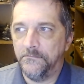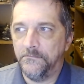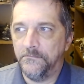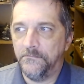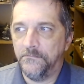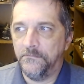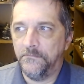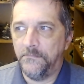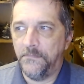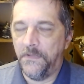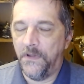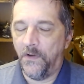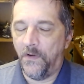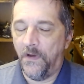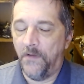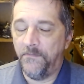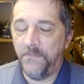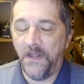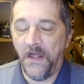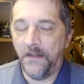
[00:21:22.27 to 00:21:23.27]
No,
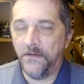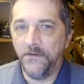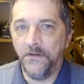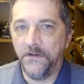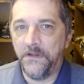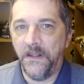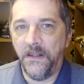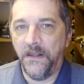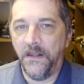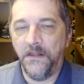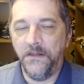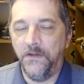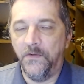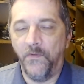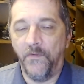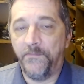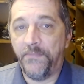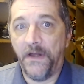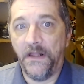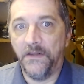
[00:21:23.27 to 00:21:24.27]
I'm not looking at you,
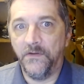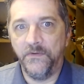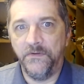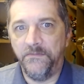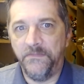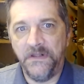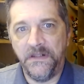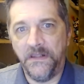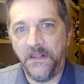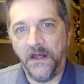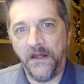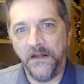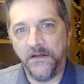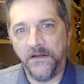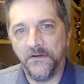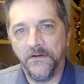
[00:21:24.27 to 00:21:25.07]
Apollo and Midnighter.